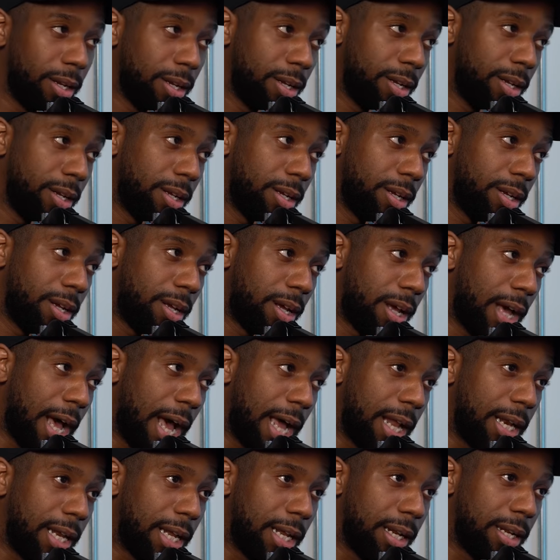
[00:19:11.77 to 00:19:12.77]
That's true. It's
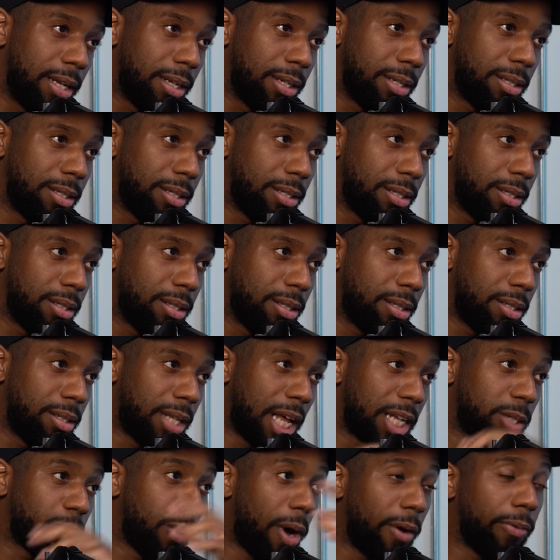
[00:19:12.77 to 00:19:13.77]
and then
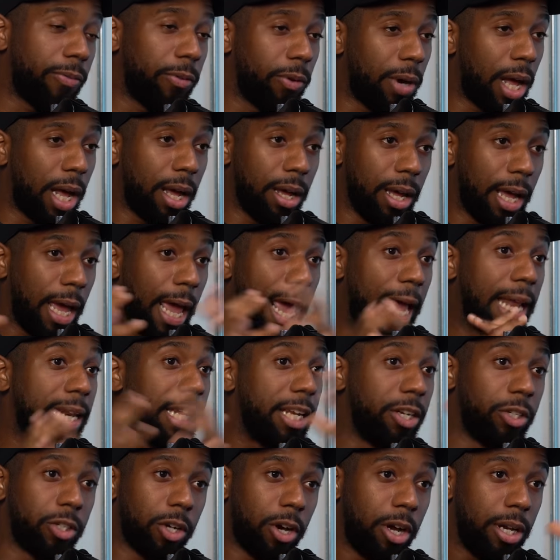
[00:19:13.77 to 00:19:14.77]
that's what I feel like
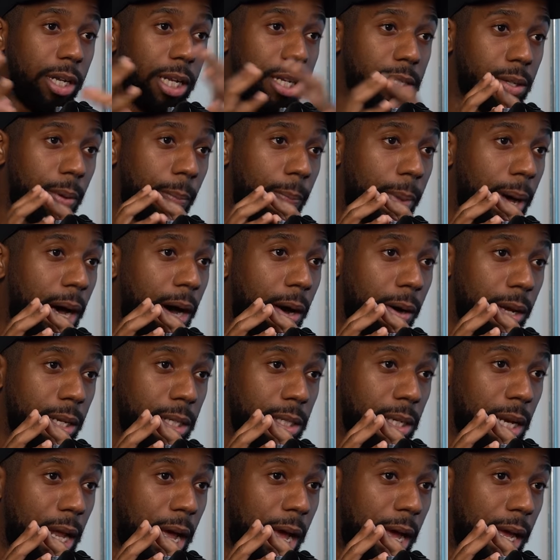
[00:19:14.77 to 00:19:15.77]
any journey is about.
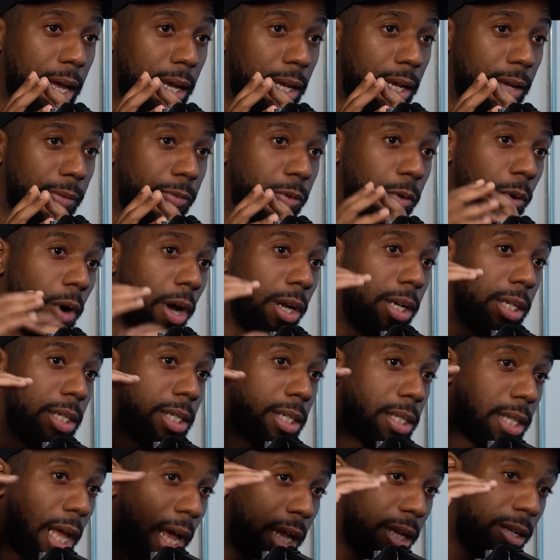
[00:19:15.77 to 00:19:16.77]
It's like if you
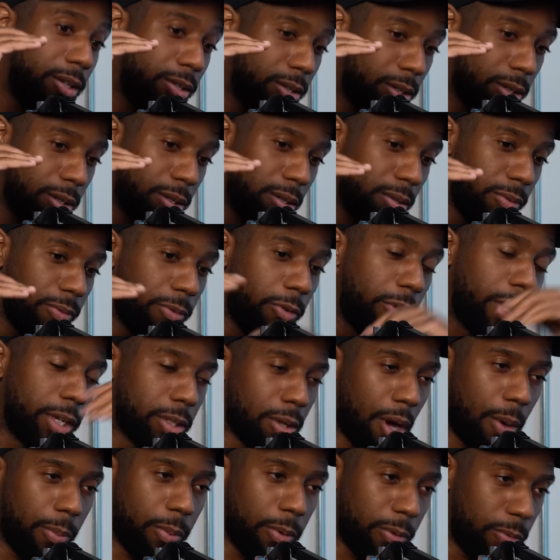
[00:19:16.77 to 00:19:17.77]
understand, for
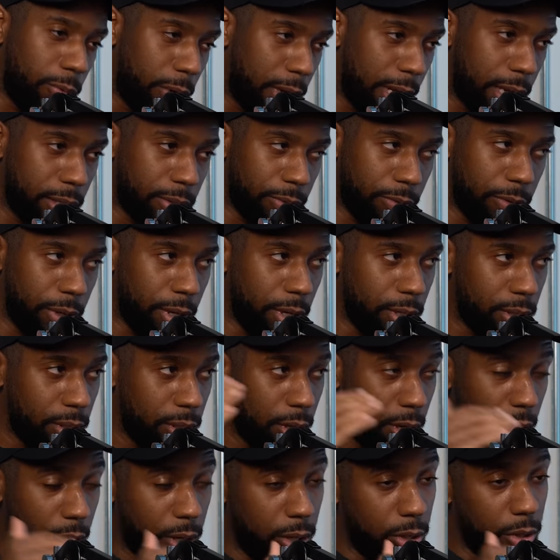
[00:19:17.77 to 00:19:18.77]
example, if we relate to fitness,
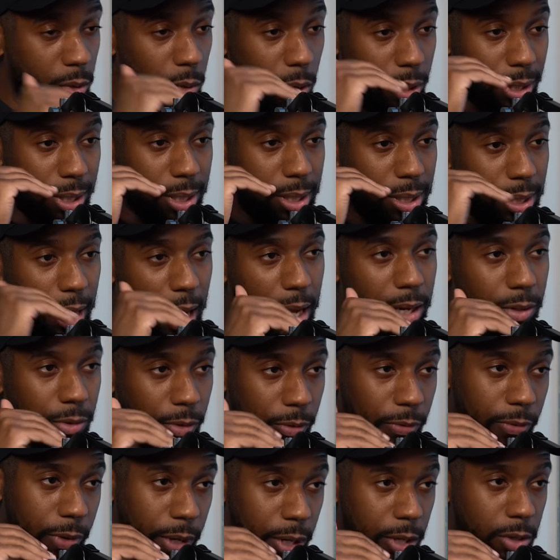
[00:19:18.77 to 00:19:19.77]
yeah. you understand
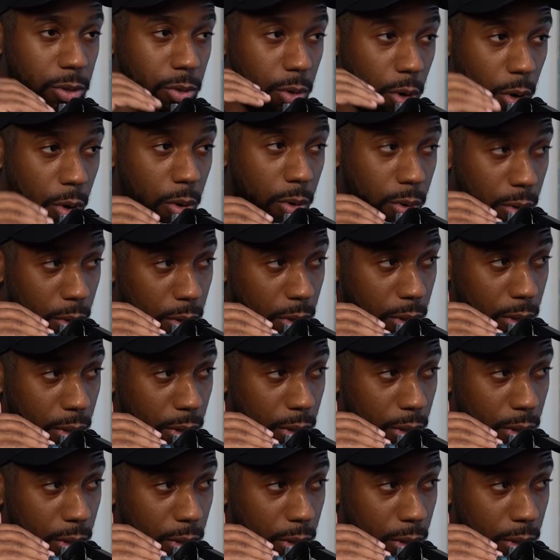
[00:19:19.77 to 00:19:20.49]
your fitness goal.